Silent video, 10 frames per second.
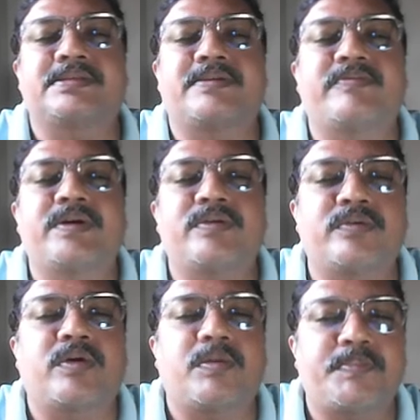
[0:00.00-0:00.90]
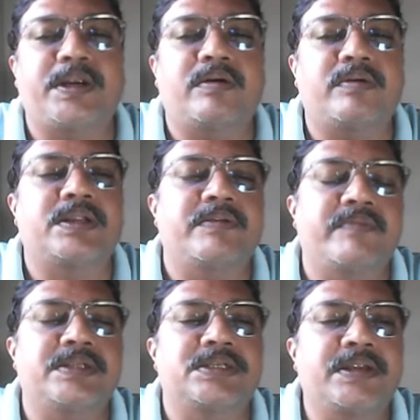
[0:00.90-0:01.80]
someone who copied our
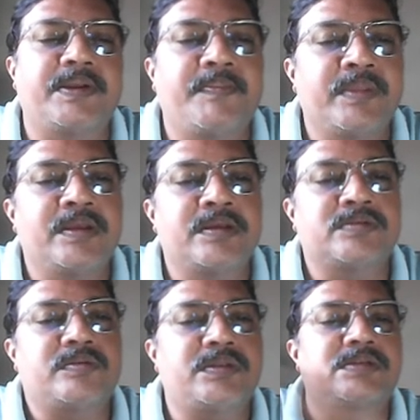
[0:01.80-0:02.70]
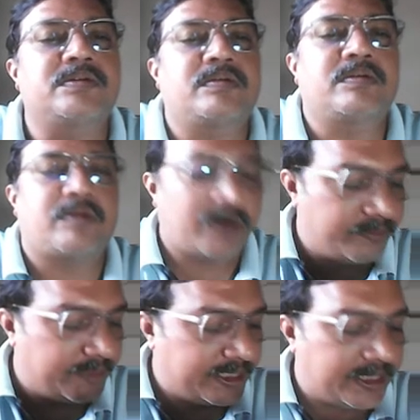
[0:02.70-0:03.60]
invention. So this
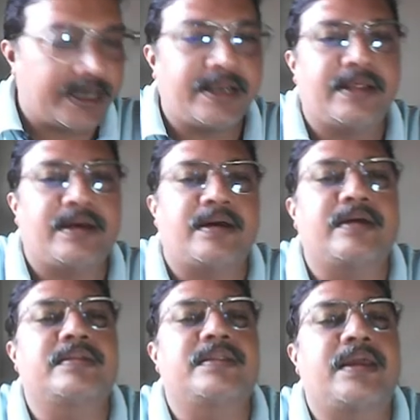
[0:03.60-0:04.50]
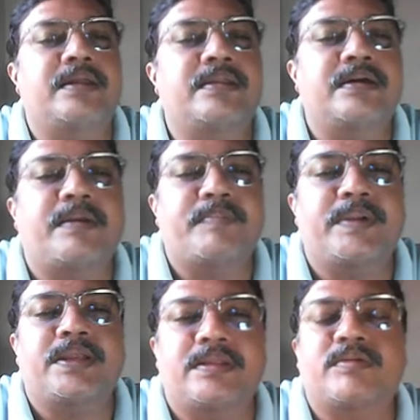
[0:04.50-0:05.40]
court may tell the other
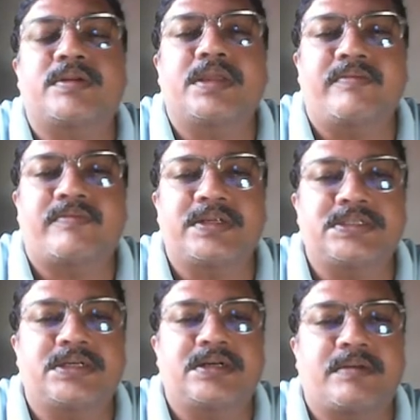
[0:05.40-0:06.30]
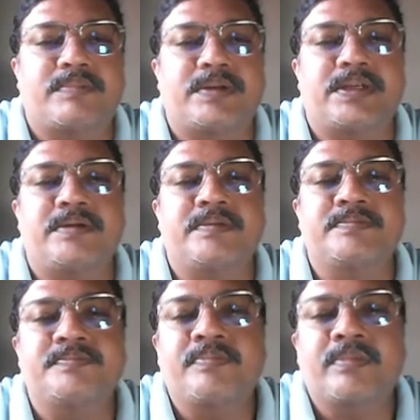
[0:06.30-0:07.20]
company or the infringing company
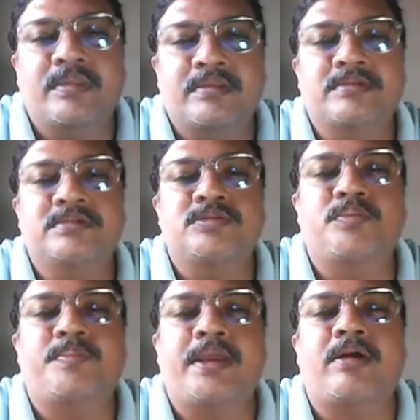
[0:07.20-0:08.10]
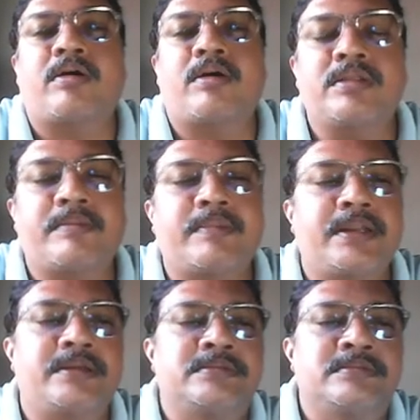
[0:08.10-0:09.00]
to pay all the
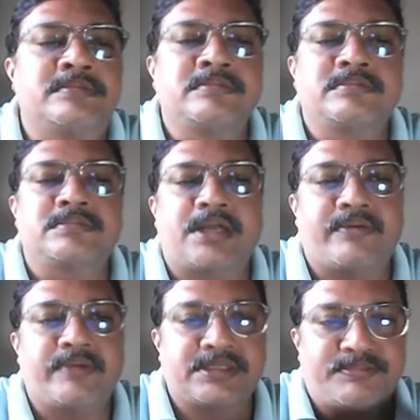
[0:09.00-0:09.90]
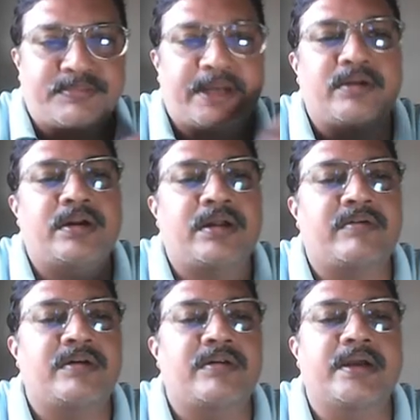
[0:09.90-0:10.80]
money that we spend on
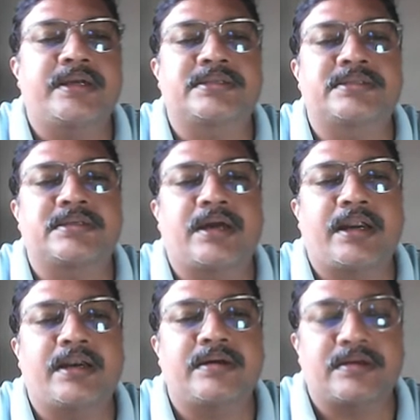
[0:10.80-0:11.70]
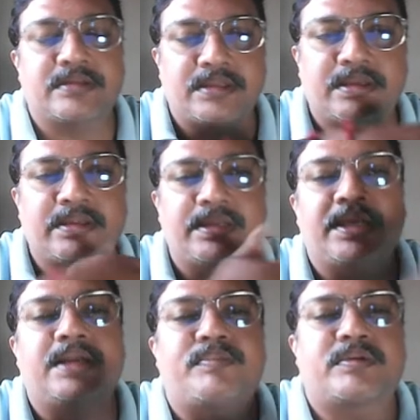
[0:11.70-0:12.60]
our lawyers and the
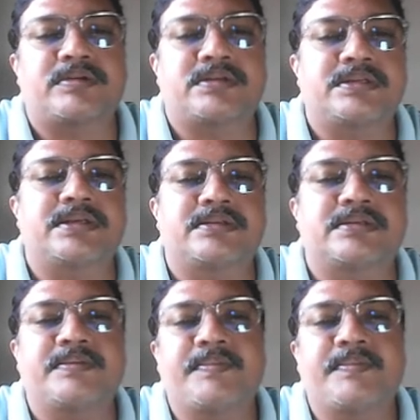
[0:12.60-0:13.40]
legal processes.